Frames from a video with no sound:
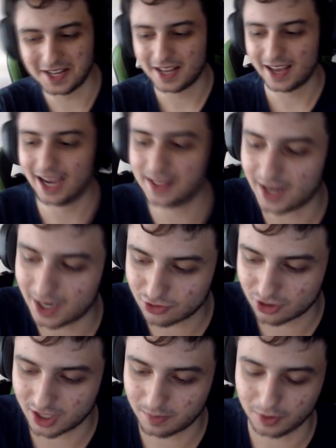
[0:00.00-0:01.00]
and
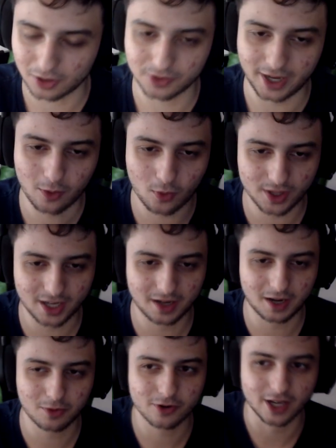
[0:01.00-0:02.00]
100 upload. I want to
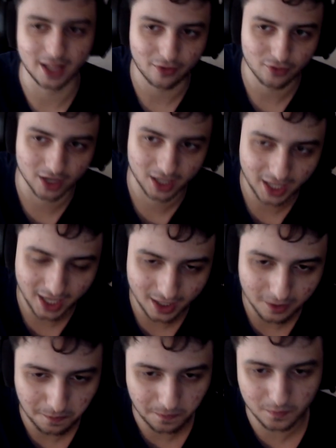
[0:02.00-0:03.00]
upgrade that for a gig,
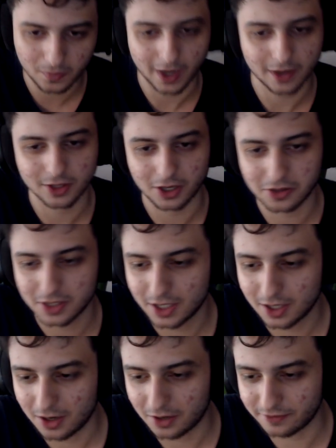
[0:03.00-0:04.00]
but you know,
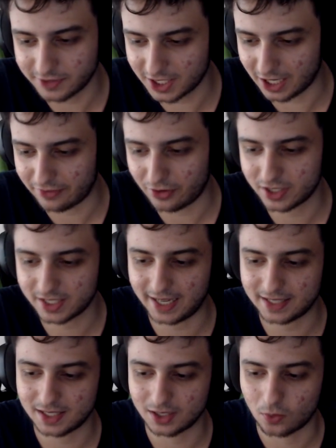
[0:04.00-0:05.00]
stuff always
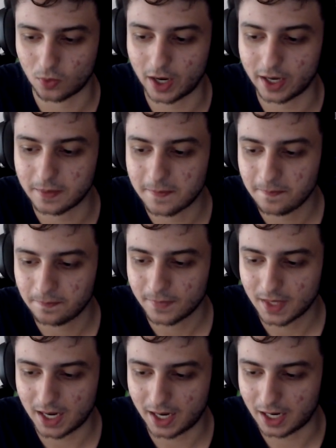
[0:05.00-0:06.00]
gets in the way.
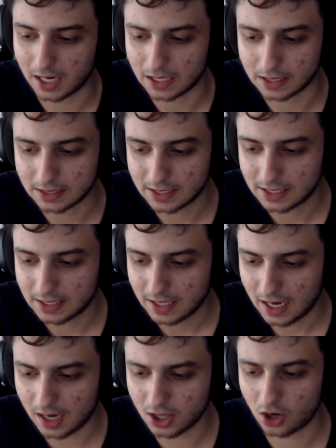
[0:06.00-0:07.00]
I
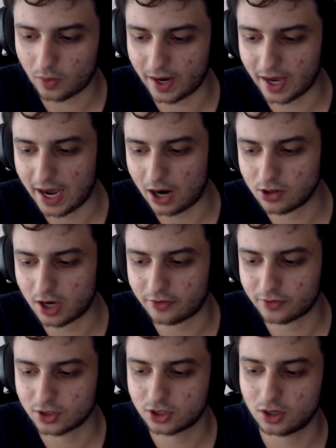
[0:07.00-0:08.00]
don't know why I held off
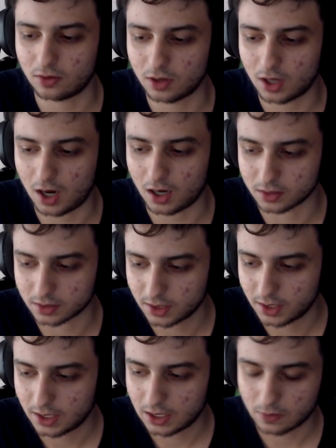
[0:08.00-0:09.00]
for so long.
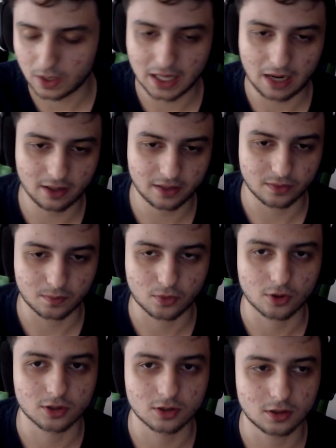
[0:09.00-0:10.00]
Right now I live in
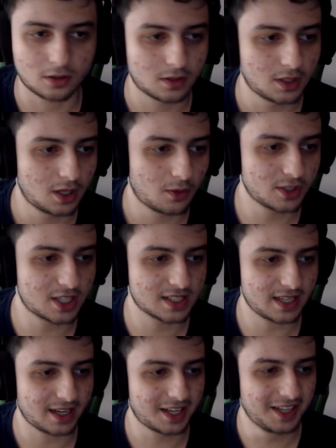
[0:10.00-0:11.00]
Portugal, which is
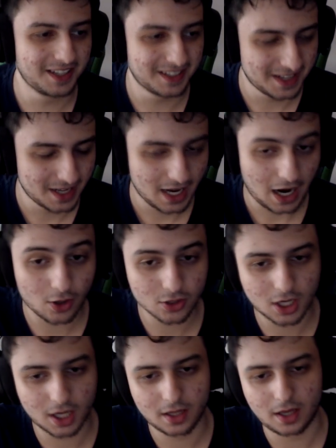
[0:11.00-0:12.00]
like, I was
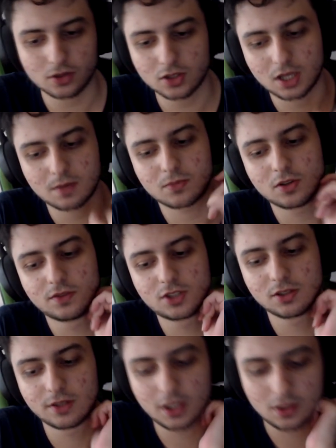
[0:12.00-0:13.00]
gonna move to
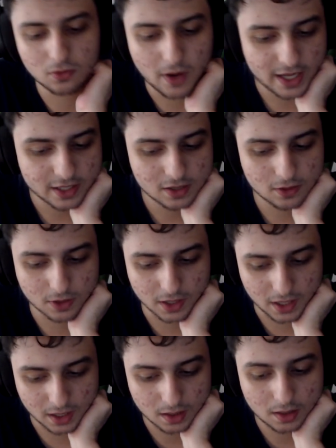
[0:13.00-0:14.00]
the US or
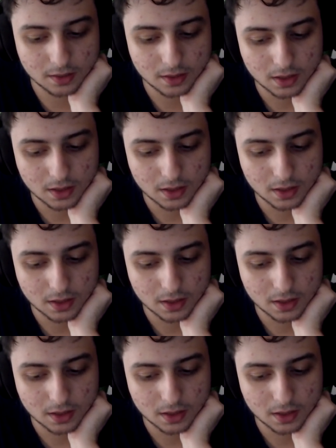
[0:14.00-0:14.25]
England,